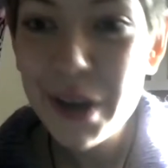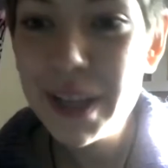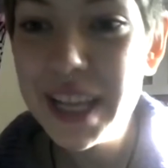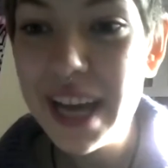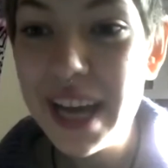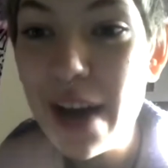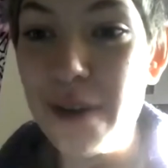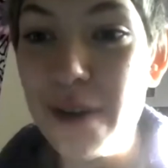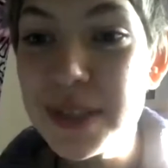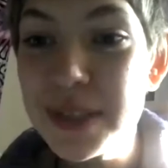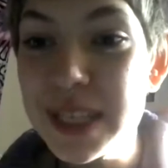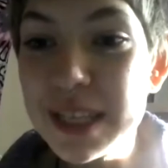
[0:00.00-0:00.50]

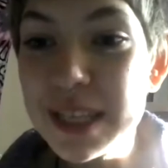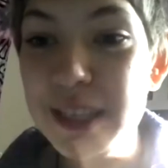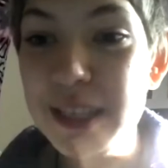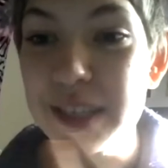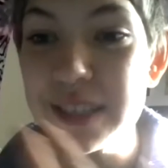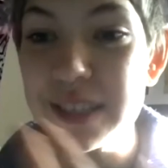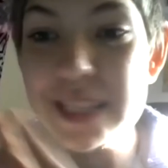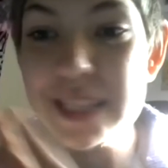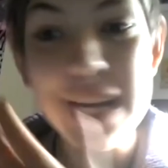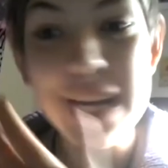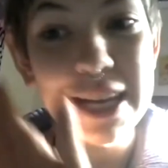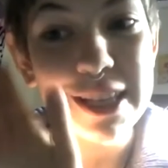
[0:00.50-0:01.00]
I was in
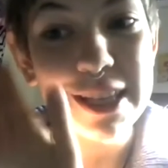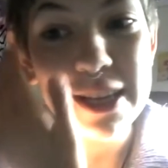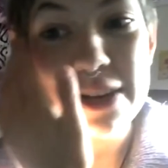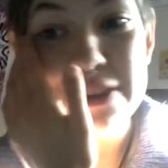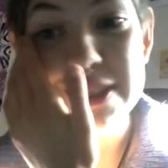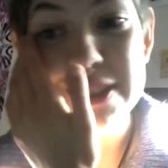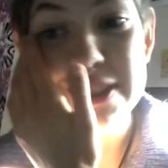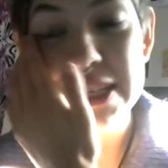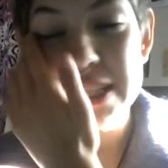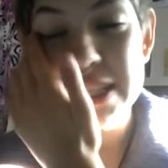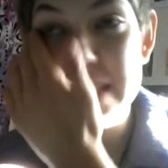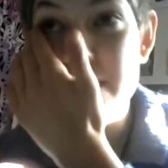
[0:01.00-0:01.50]
this I, I,
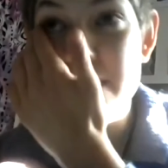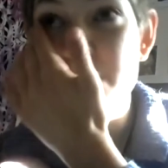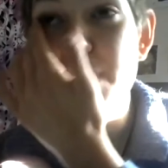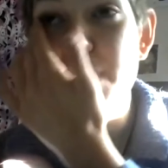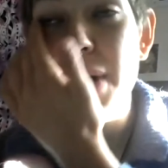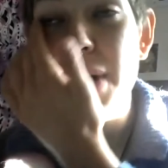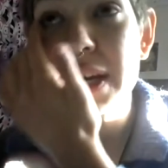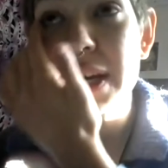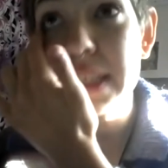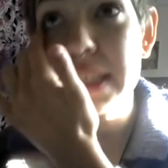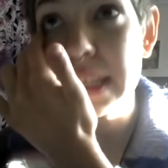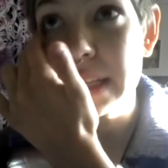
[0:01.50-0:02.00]
was in this
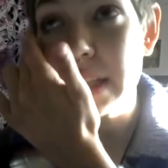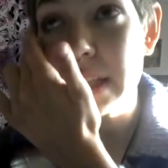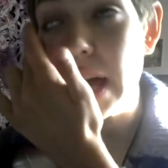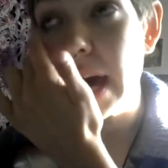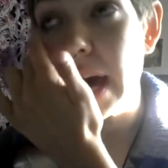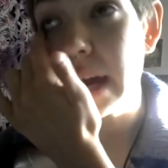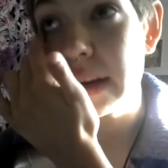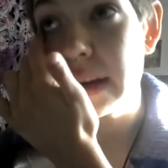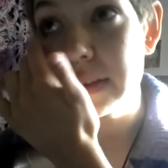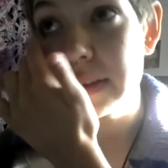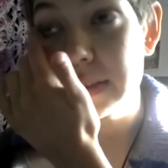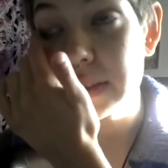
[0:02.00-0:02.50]
parking lot
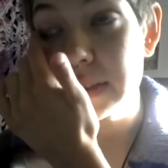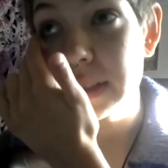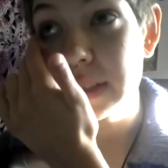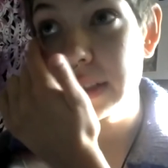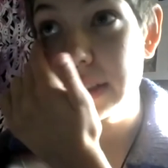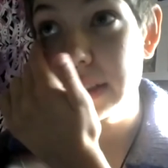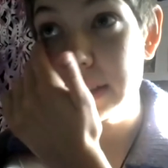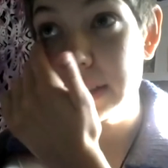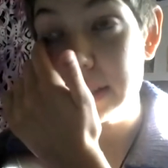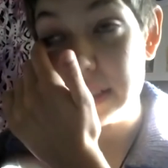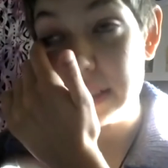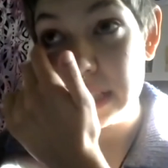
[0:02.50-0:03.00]
and I was going to
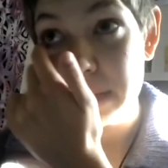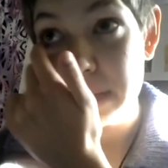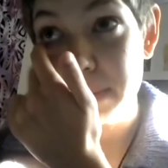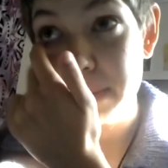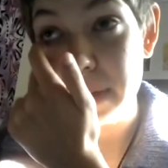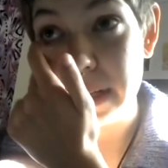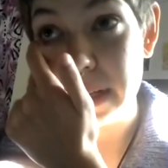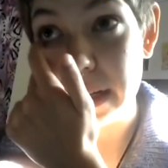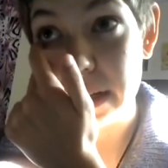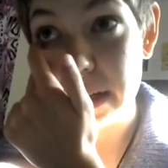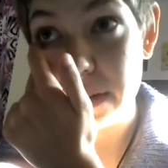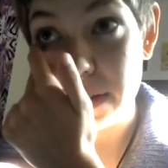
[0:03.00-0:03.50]
go sleep
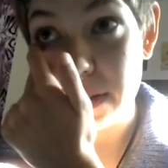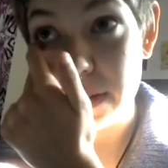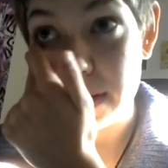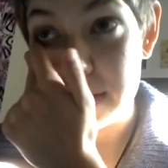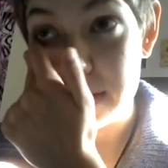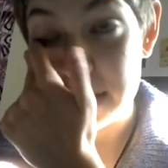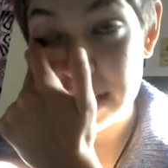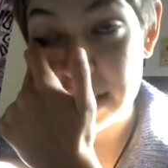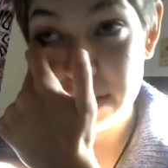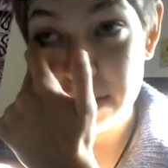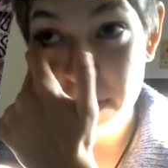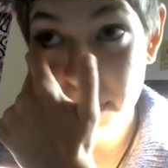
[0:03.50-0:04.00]
in it. Well, it
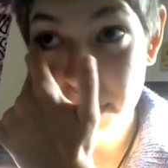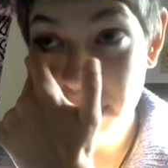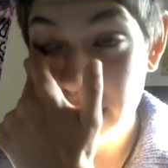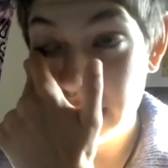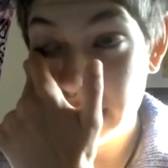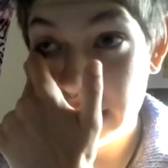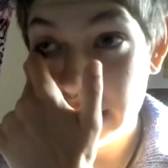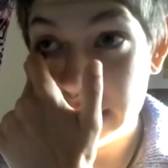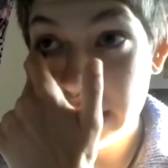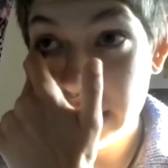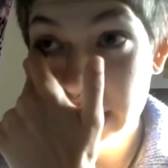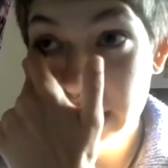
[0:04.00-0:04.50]
wasn't even a
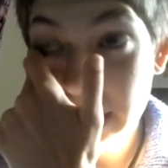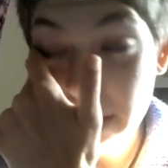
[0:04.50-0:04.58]
parking lot.